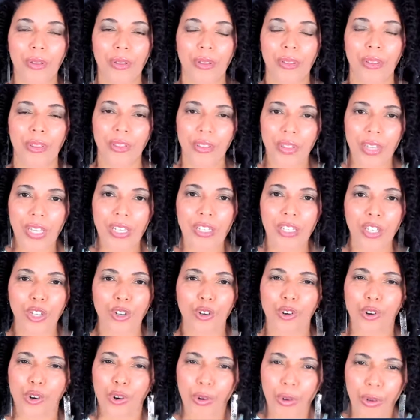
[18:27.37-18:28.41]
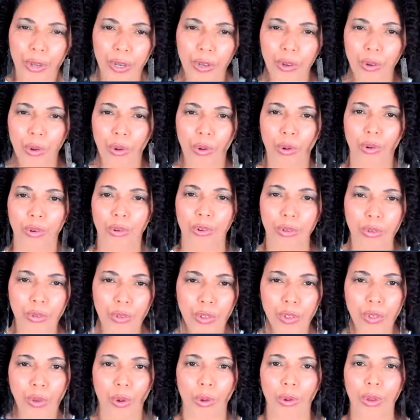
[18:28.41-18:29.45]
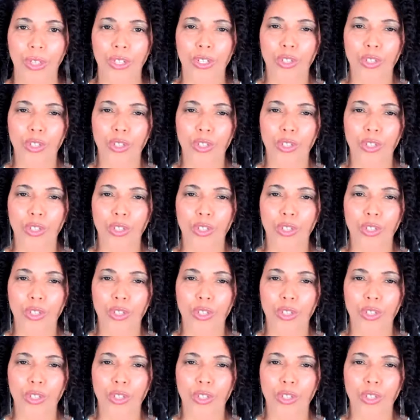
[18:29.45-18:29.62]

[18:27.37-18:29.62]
the things that are critical, crucial,